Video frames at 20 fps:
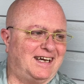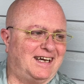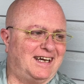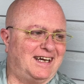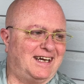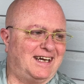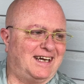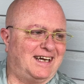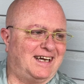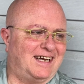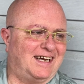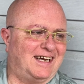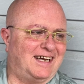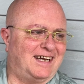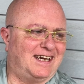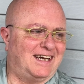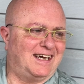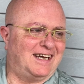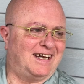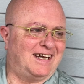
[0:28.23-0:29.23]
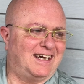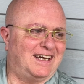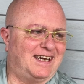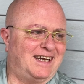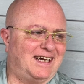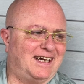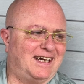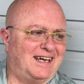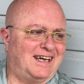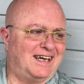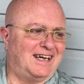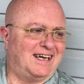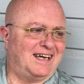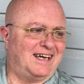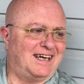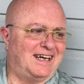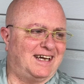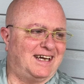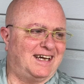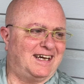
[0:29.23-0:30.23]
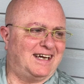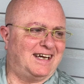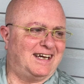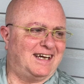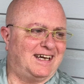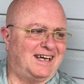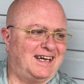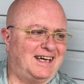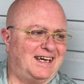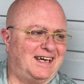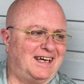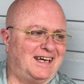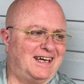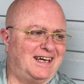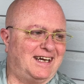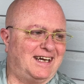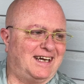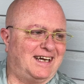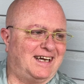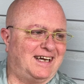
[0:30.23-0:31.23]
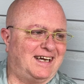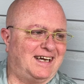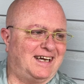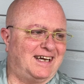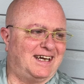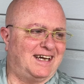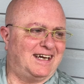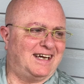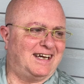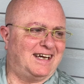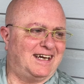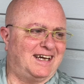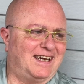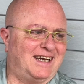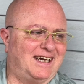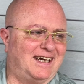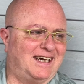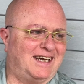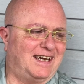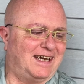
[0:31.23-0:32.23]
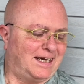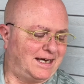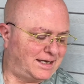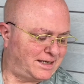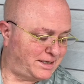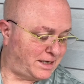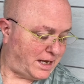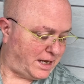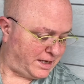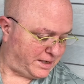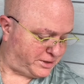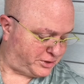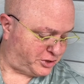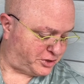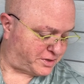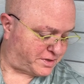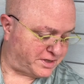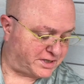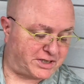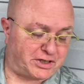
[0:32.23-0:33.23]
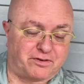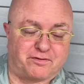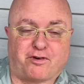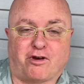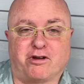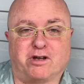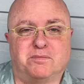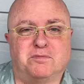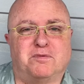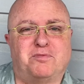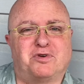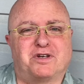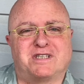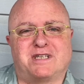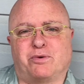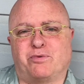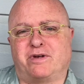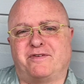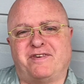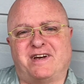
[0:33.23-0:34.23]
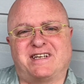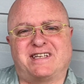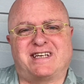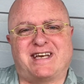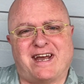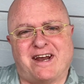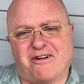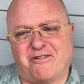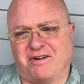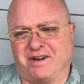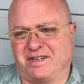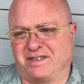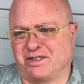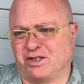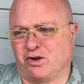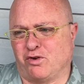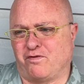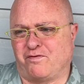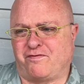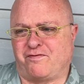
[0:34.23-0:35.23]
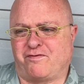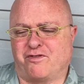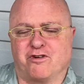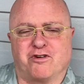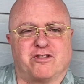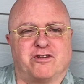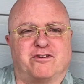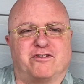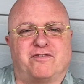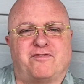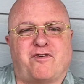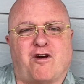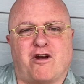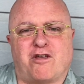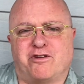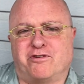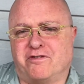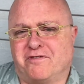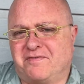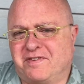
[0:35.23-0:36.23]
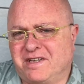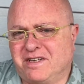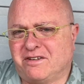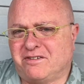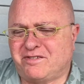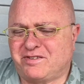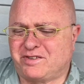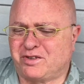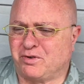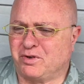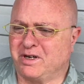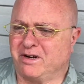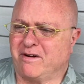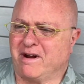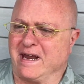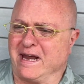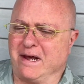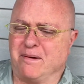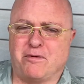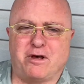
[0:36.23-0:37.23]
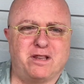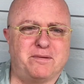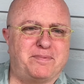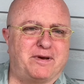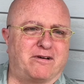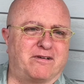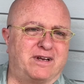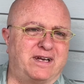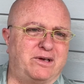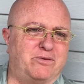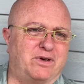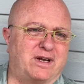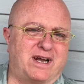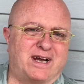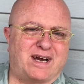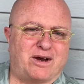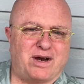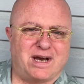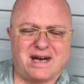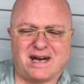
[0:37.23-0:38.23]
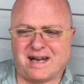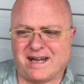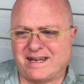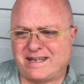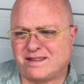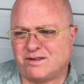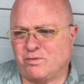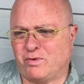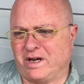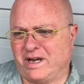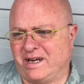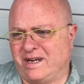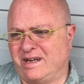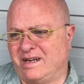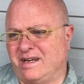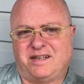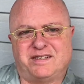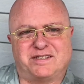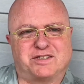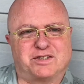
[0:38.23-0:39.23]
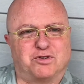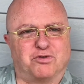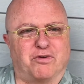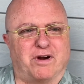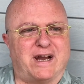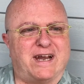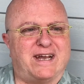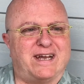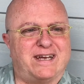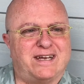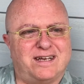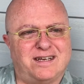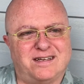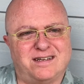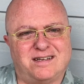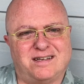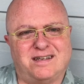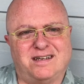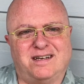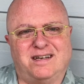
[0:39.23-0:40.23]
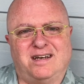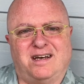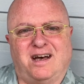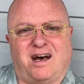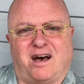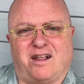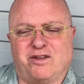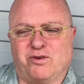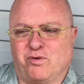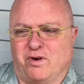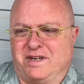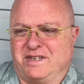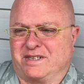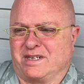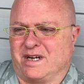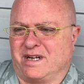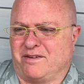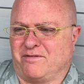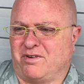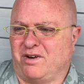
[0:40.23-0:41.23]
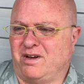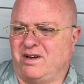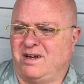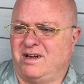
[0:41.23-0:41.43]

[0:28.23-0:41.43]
Alfresco Friday reads, as if I needed to spell that out. Uh, just the sheer volume of books I would have had to carry to go further, farther afield. So here I am on the balcony, and I kind of like the way this gray, otherwise kind of